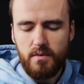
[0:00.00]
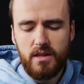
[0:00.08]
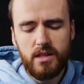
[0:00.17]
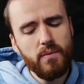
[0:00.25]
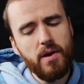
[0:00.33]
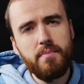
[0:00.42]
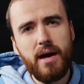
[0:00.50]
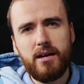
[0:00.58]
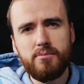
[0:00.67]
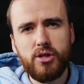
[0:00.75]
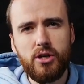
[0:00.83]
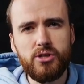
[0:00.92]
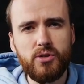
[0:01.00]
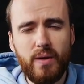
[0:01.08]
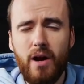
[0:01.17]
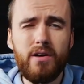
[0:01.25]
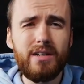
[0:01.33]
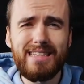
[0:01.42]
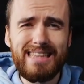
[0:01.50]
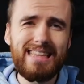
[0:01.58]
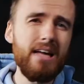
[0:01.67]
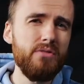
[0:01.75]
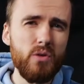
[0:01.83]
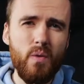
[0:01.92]
Then we have Backup Charger. We are at a
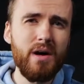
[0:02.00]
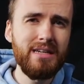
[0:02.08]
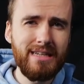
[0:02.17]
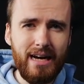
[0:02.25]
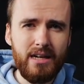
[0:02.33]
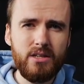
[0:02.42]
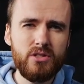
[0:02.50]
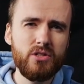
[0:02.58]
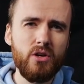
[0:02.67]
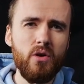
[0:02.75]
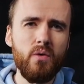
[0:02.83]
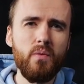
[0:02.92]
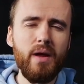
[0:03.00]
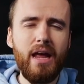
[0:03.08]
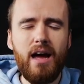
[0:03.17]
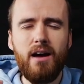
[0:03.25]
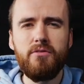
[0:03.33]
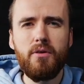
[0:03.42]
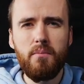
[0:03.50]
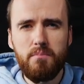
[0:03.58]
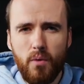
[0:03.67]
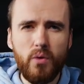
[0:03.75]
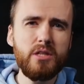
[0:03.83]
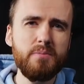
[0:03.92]
level 1 deck, so we have
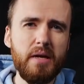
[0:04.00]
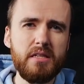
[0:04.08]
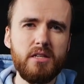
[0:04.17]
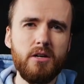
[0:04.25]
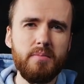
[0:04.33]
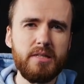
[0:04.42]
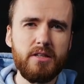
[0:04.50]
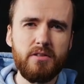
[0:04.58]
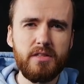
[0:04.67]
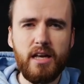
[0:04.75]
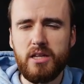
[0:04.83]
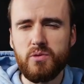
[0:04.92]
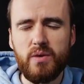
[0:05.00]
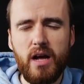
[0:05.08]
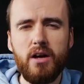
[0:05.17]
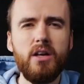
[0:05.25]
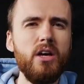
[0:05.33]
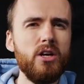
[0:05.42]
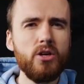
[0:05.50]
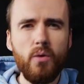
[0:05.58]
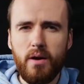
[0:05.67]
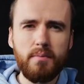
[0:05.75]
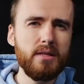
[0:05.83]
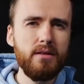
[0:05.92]
more space in our material decks. We're not
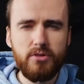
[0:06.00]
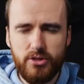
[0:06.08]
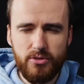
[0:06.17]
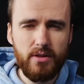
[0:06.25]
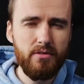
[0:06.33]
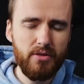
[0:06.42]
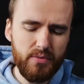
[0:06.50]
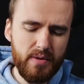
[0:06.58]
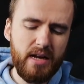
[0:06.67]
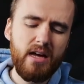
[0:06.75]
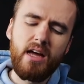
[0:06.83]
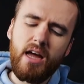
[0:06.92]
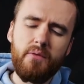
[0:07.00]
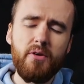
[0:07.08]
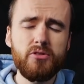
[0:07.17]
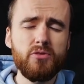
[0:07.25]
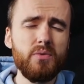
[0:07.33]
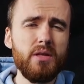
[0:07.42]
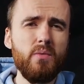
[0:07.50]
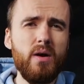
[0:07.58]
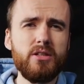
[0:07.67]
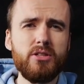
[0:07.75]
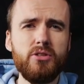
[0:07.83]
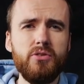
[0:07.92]
going up to level 2, level 3, and we also really
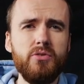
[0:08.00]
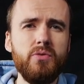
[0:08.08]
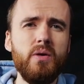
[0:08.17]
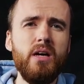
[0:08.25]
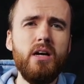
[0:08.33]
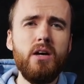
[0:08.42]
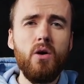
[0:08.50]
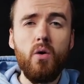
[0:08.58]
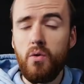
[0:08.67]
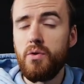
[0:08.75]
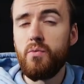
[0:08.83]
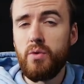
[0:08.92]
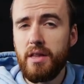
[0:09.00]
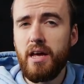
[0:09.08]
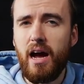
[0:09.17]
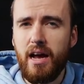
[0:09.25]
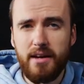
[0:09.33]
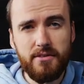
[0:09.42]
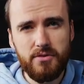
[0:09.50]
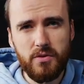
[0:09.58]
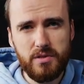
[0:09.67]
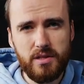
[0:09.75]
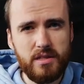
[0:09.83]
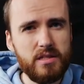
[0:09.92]
want to hold a really high
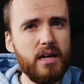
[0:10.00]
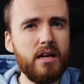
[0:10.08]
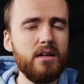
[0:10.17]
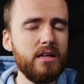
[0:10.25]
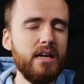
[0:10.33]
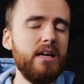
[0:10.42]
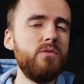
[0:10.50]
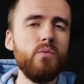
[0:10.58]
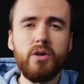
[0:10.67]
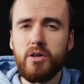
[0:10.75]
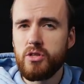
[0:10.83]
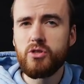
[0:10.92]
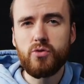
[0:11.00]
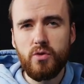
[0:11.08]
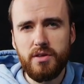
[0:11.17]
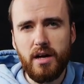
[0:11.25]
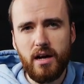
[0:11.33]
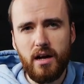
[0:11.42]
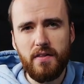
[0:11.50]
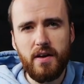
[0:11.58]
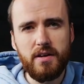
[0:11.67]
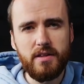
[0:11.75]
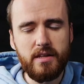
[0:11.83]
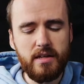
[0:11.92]
influence in this deck. Again, we're a control deck at the
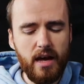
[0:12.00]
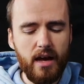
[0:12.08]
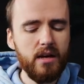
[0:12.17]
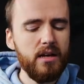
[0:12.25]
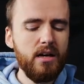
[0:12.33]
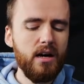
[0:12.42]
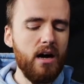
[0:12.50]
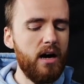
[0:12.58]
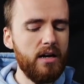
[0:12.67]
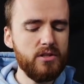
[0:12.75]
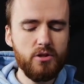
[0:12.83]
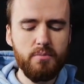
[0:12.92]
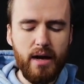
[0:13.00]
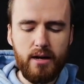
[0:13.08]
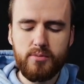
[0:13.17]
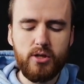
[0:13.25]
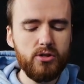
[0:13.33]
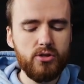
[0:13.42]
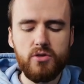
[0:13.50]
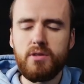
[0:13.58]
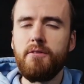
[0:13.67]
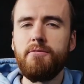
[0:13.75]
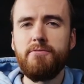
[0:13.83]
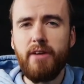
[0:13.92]
end of the day, and so Backup Charger's
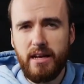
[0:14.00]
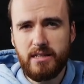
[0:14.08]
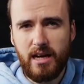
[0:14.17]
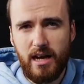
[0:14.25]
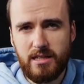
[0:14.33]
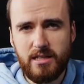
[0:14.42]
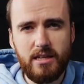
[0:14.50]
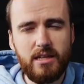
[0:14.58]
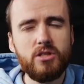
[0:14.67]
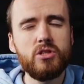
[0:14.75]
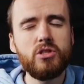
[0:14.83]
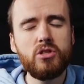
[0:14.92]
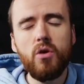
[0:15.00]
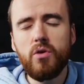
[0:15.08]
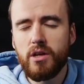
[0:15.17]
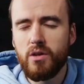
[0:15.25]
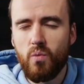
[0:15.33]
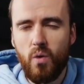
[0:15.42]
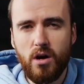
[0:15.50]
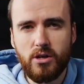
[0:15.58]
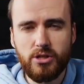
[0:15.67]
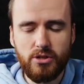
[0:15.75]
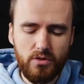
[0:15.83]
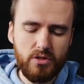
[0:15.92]
fantastic. It's so good in water
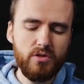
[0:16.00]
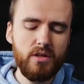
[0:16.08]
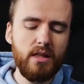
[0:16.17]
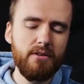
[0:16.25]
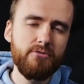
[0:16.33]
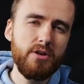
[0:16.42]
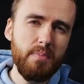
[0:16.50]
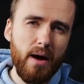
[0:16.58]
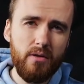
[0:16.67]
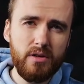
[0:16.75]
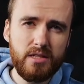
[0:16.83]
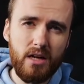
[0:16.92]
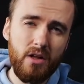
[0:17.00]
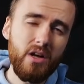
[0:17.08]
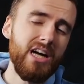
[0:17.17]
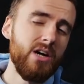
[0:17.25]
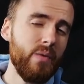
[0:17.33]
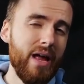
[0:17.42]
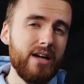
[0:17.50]
too, because you get that free power cell. We